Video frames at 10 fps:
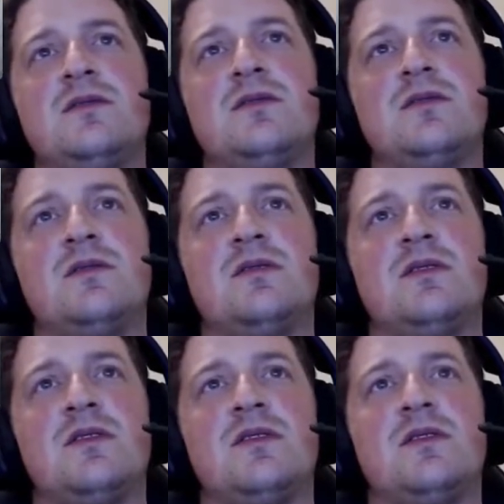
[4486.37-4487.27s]
And
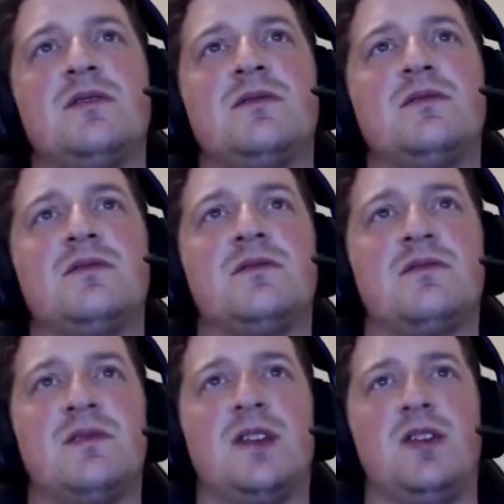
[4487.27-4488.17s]

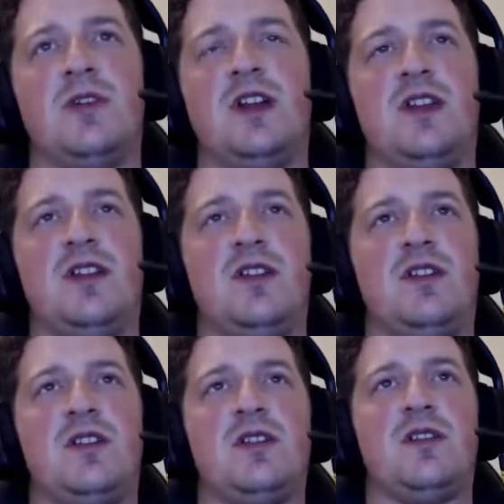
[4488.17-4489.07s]
really,
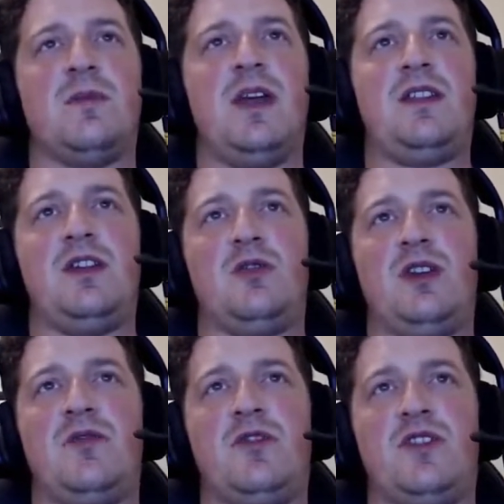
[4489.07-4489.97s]
the main thing you're
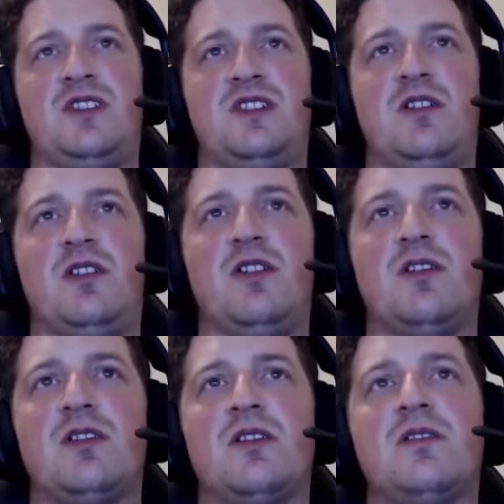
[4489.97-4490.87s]
looking for is steering lock.